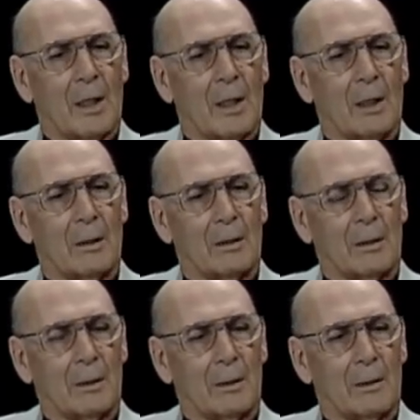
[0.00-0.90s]

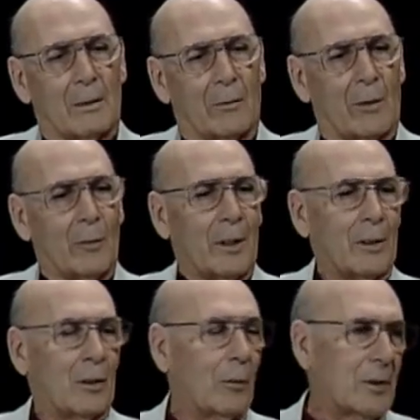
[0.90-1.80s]
Although we
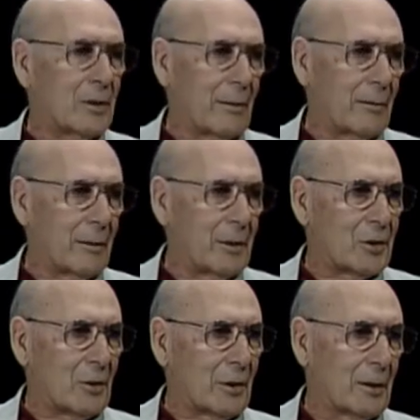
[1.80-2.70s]
didn't know each other
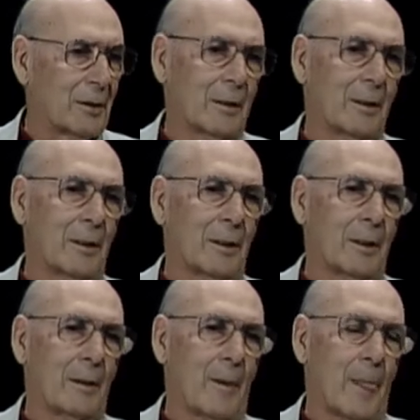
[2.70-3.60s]
initially,
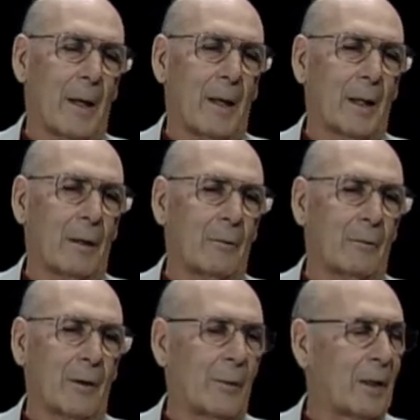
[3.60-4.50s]

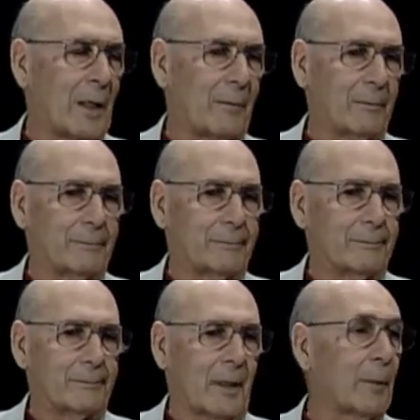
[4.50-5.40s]
we became
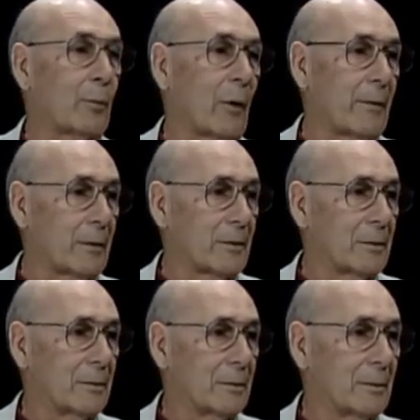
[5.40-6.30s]
like
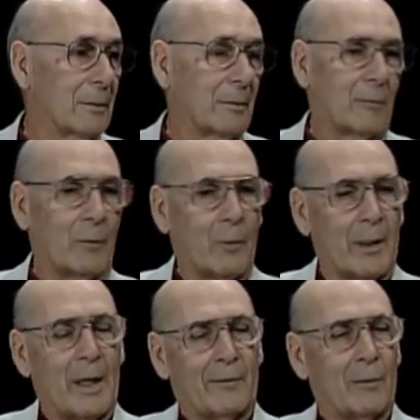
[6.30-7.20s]
brothers. We
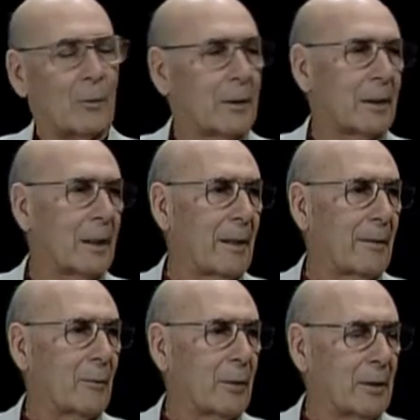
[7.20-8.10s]
went everywhere
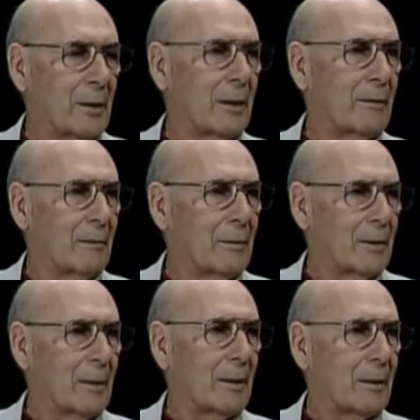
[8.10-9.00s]
together. We
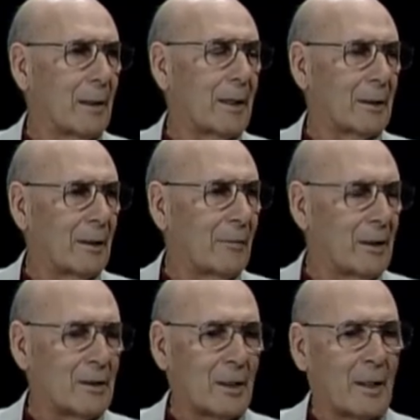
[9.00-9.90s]
did our
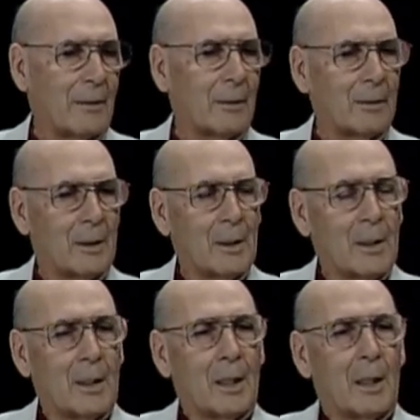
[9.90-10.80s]
activities together.
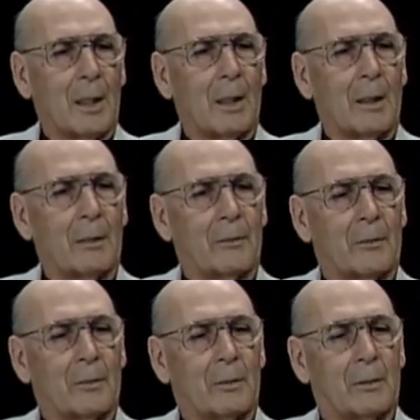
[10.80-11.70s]

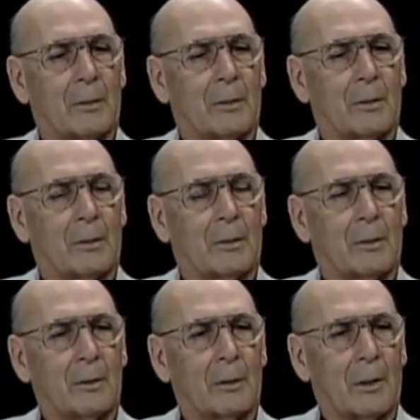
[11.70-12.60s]

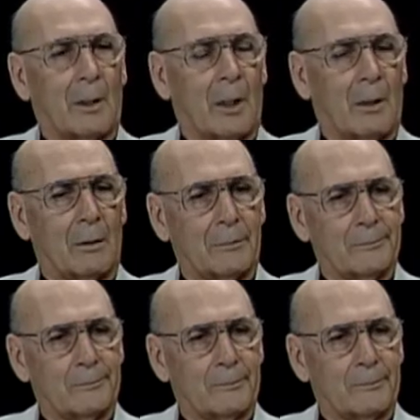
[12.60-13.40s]
During the lull,